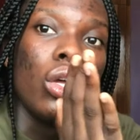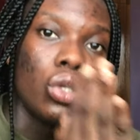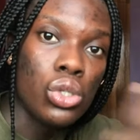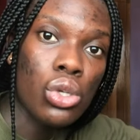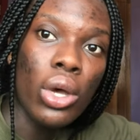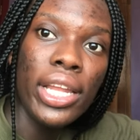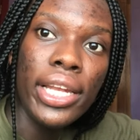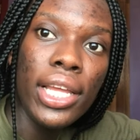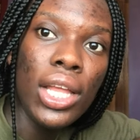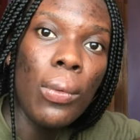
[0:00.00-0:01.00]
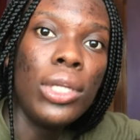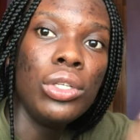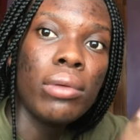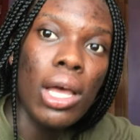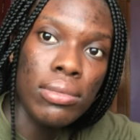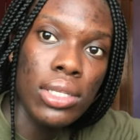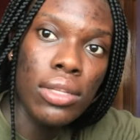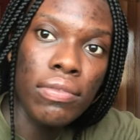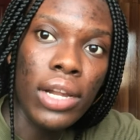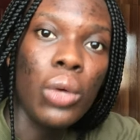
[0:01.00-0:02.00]
So on the day that we're doing Capture the
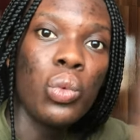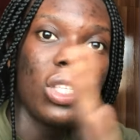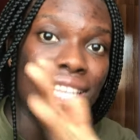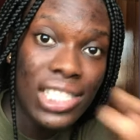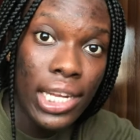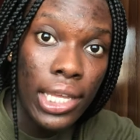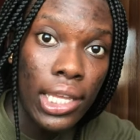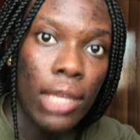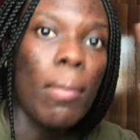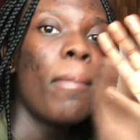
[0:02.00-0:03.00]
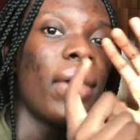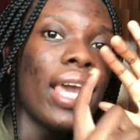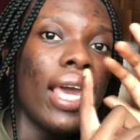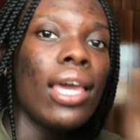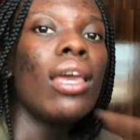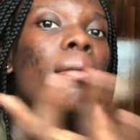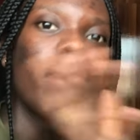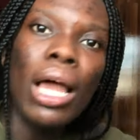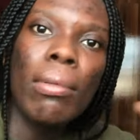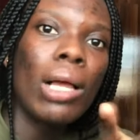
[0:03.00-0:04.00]
Flag, we started a game. Ping,
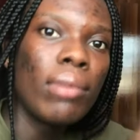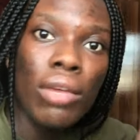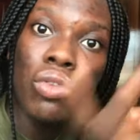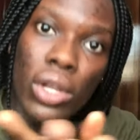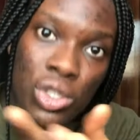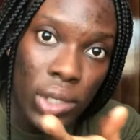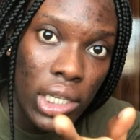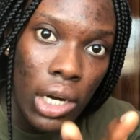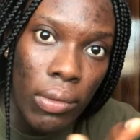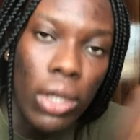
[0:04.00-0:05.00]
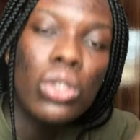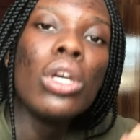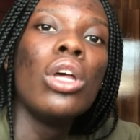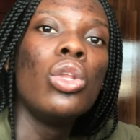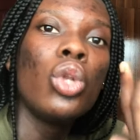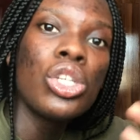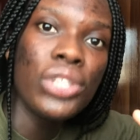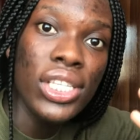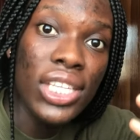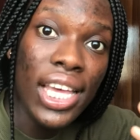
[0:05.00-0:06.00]
blah, blah, blah. Everyone's running around, not trying
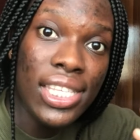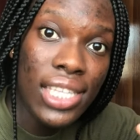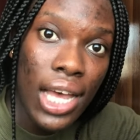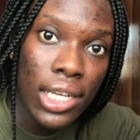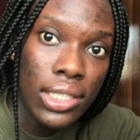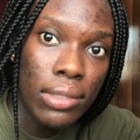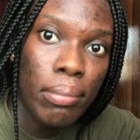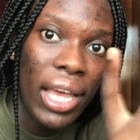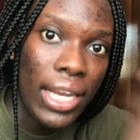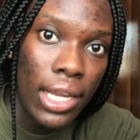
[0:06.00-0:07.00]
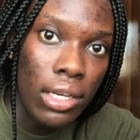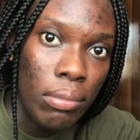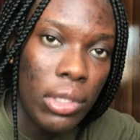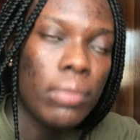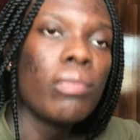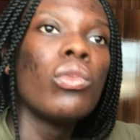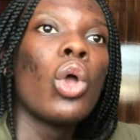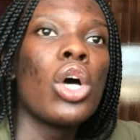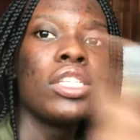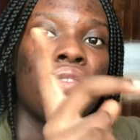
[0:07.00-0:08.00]
to get tagged by an enemy.
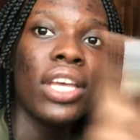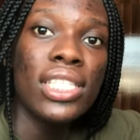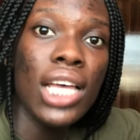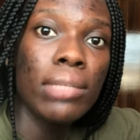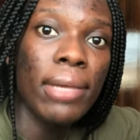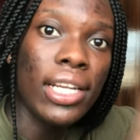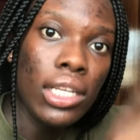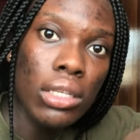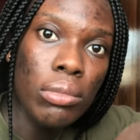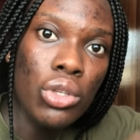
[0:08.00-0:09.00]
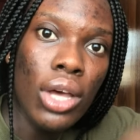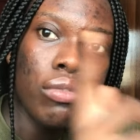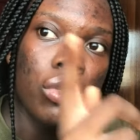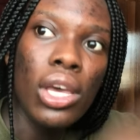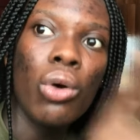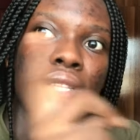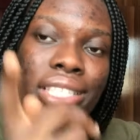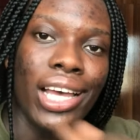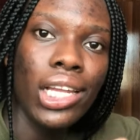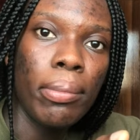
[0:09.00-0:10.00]
Because if you get tagged by an enemy, you have to get
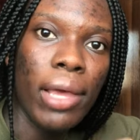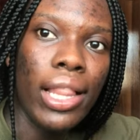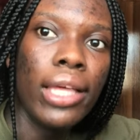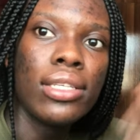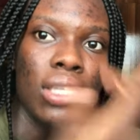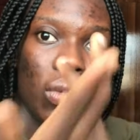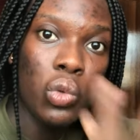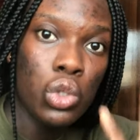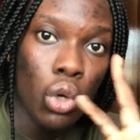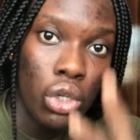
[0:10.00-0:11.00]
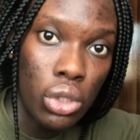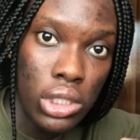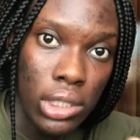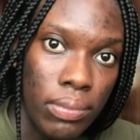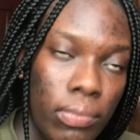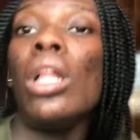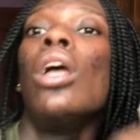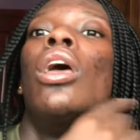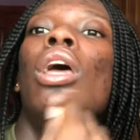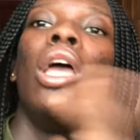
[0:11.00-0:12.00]
untagged by, like, someone who's on your team.
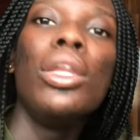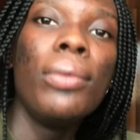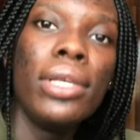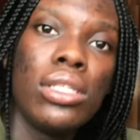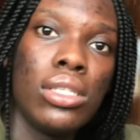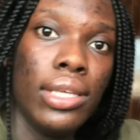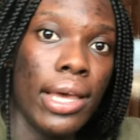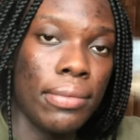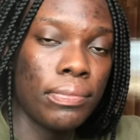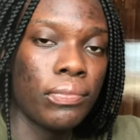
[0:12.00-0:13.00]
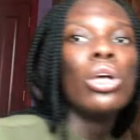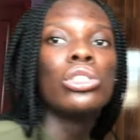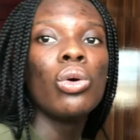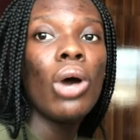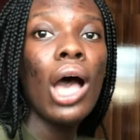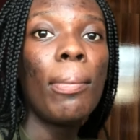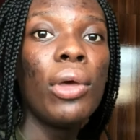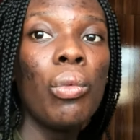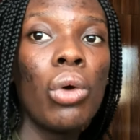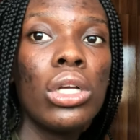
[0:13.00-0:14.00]
Anyways, yeah. So what
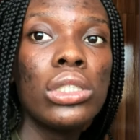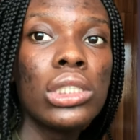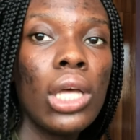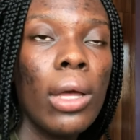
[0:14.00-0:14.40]
happened was,